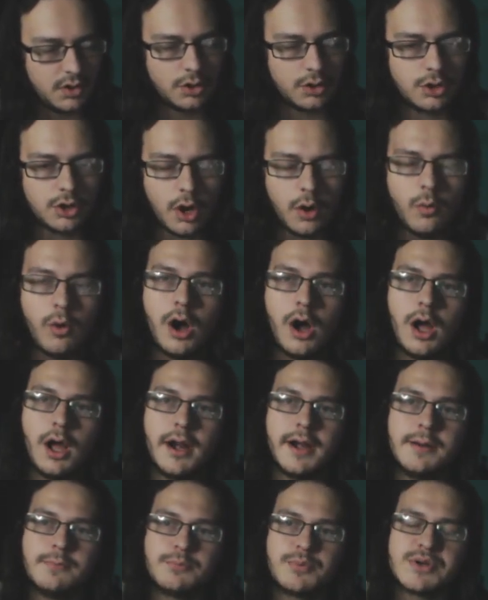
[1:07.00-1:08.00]
go on
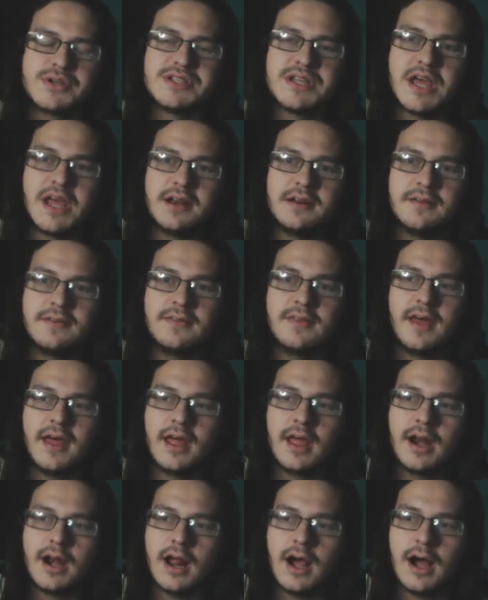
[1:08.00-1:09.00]
and pretend
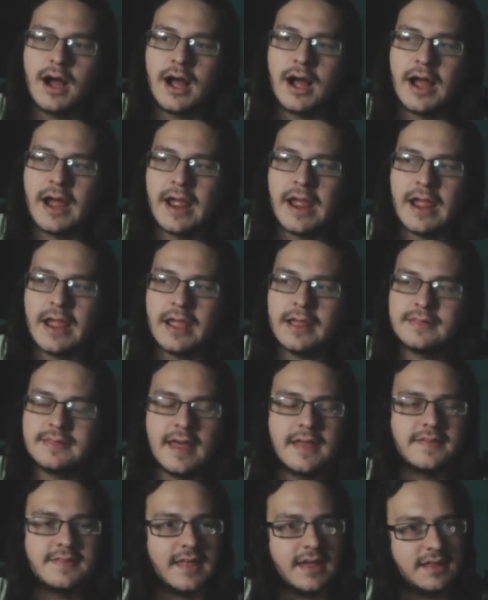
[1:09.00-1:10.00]
that I
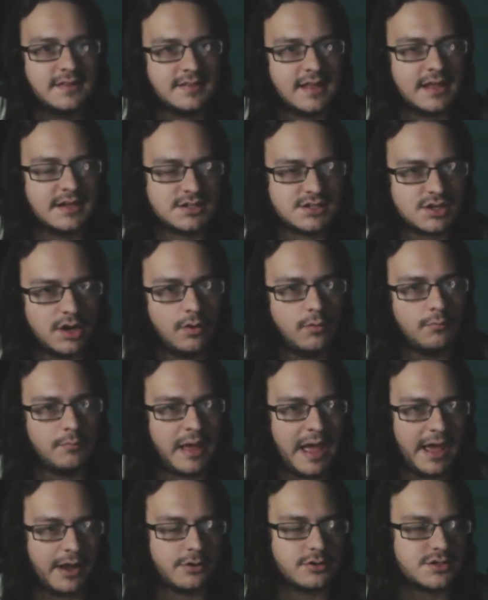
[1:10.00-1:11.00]
that, that that don't
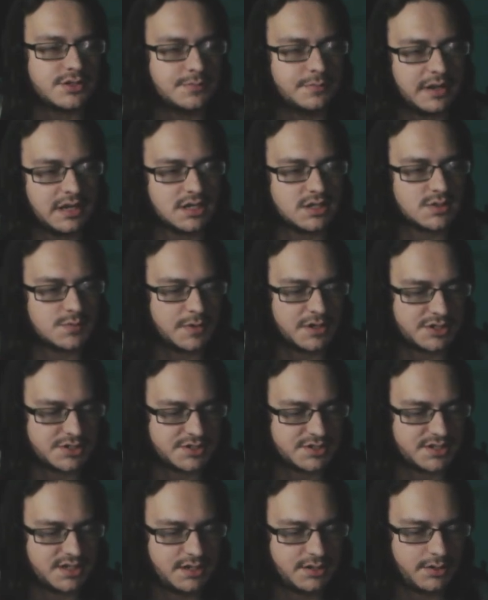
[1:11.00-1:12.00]
matter to me as much
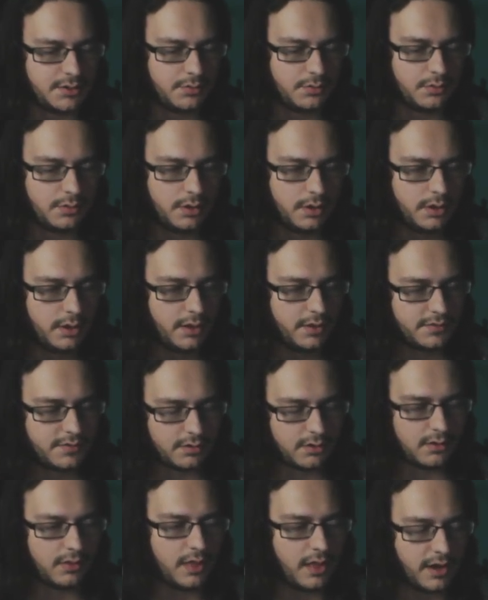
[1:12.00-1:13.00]
as they do. There
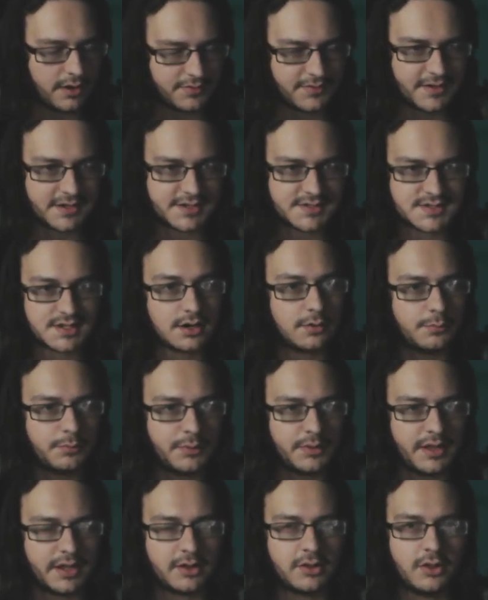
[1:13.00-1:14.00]
are a lot of things that I'll
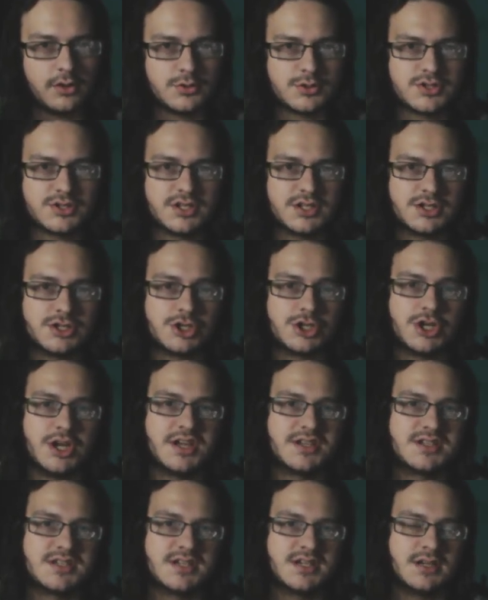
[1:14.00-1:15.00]
play close to the
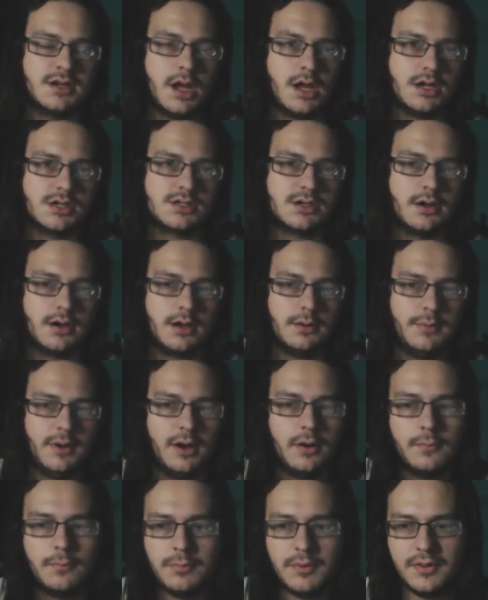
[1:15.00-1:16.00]
chest and not talk
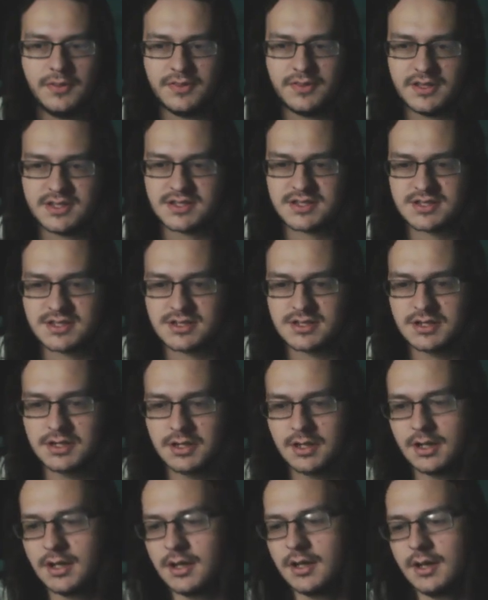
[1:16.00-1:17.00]
about. But this
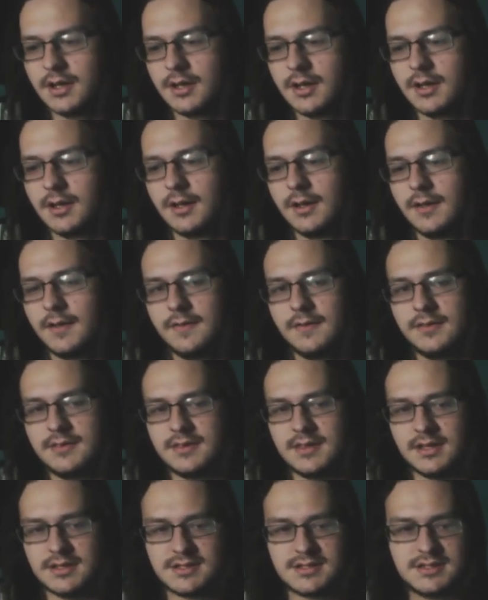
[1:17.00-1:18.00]

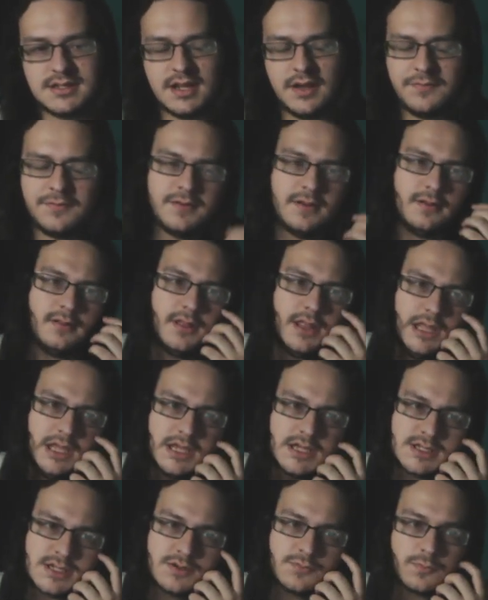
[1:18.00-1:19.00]
this definitely
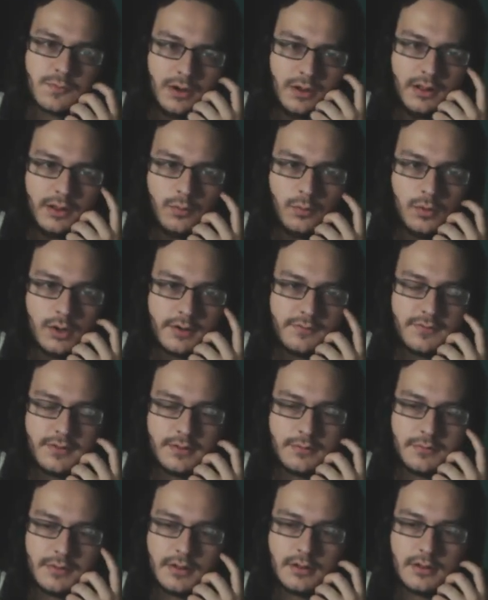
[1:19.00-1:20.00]
isn't really one of them.